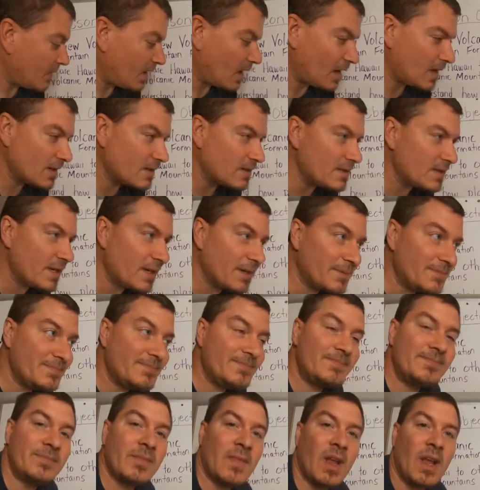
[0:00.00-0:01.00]
So,
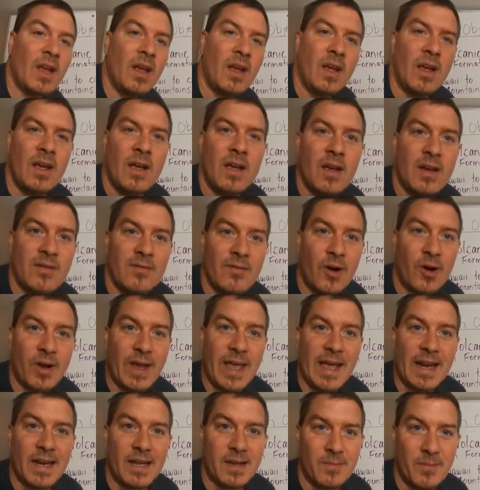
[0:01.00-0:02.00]

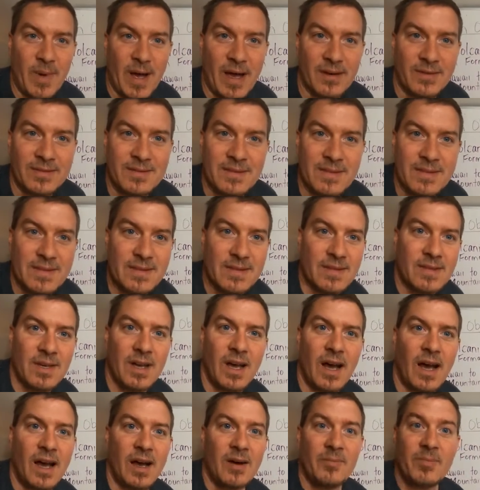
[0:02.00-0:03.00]
volcanic mountains,
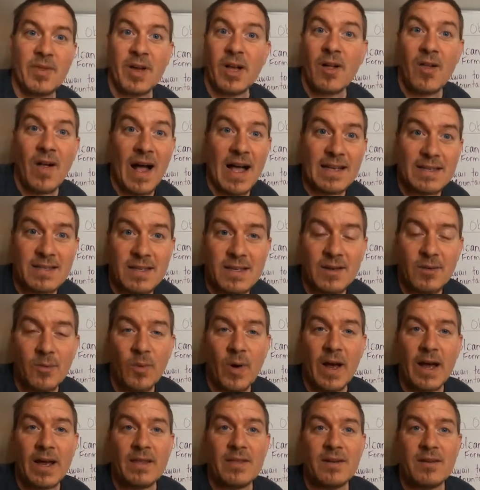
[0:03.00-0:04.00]
the classic
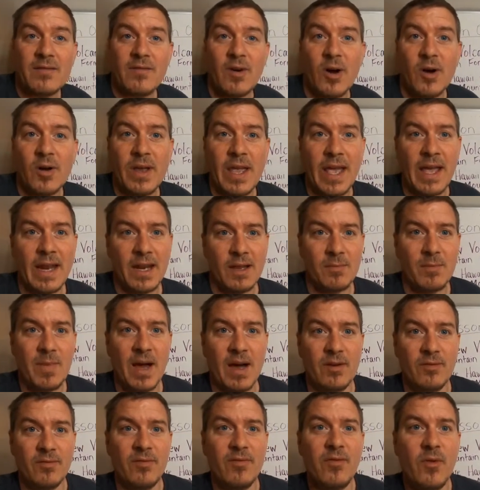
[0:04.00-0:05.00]
way that a volcanic
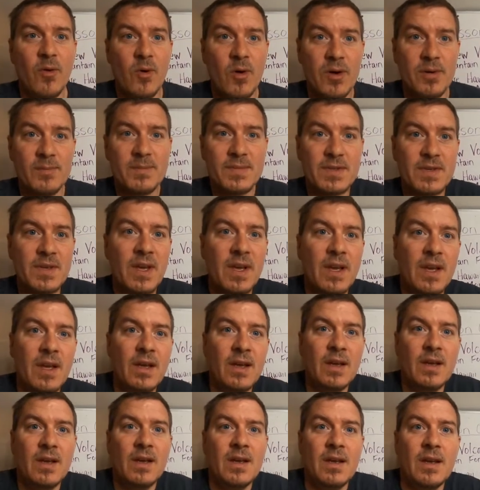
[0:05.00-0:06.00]
mountain forms
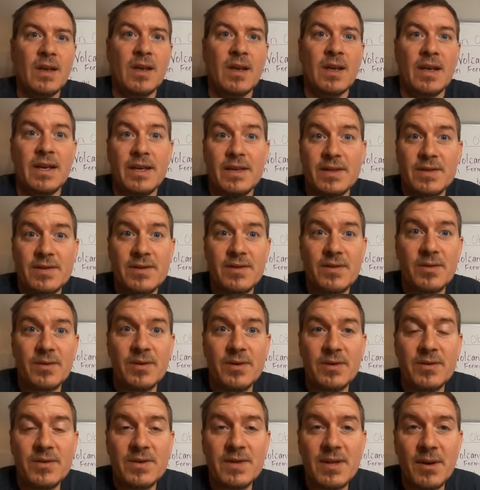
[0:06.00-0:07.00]
is
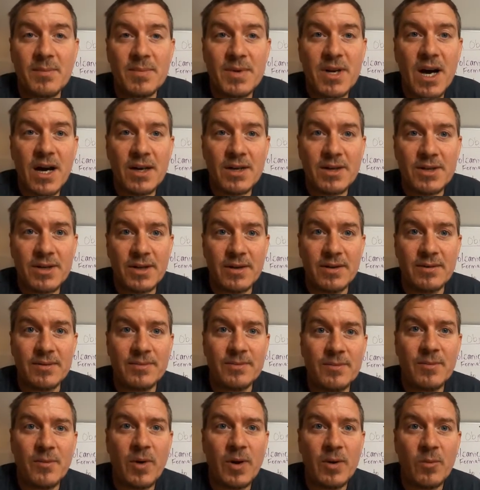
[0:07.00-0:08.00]
through subduction,
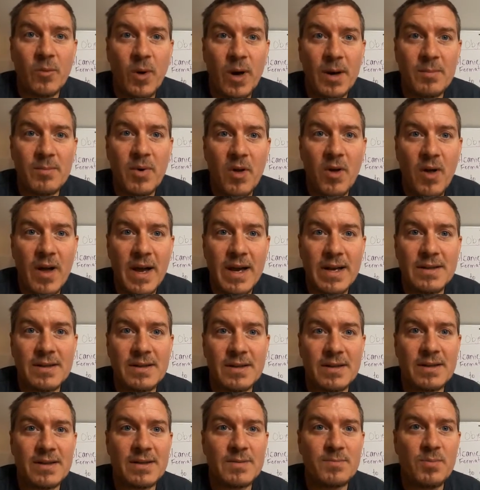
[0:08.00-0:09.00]
when one plate
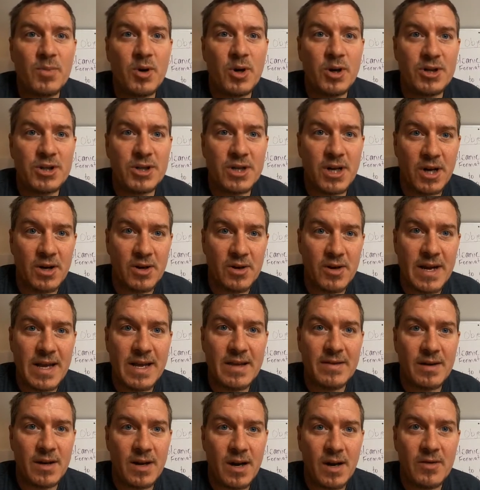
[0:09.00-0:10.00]
is pushed
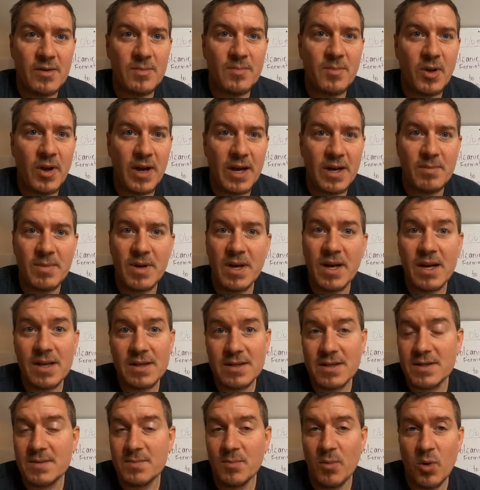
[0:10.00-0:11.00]
underneath another plate because
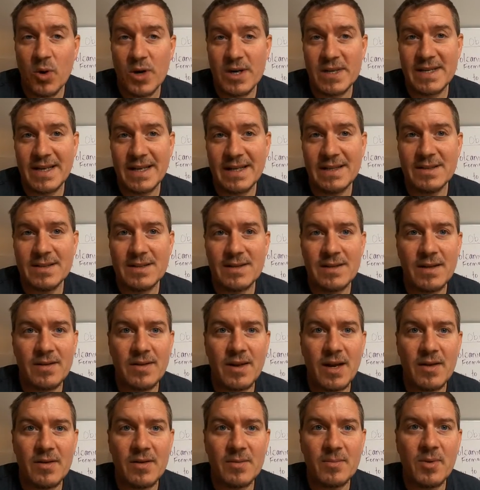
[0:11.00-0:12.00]
it's more dense than
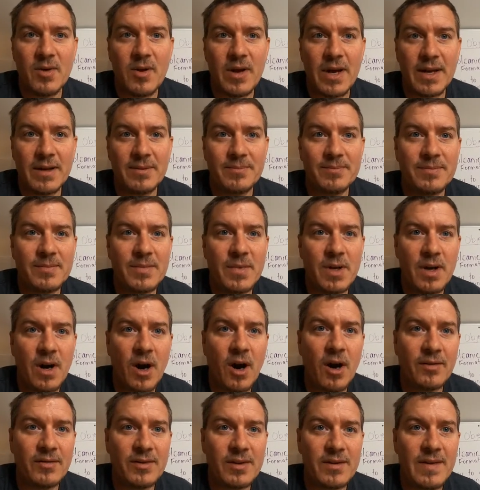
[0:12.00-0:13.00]
the other plate.
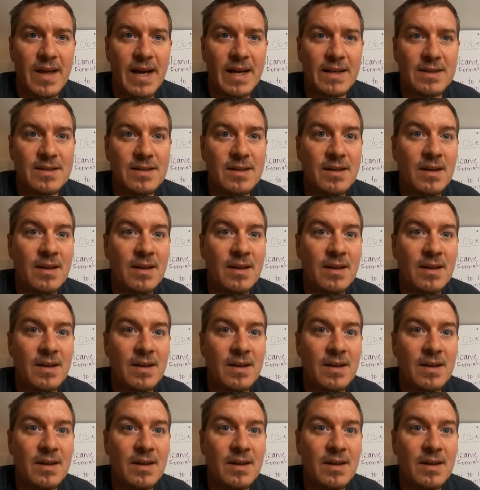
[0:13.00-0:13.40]
Often that's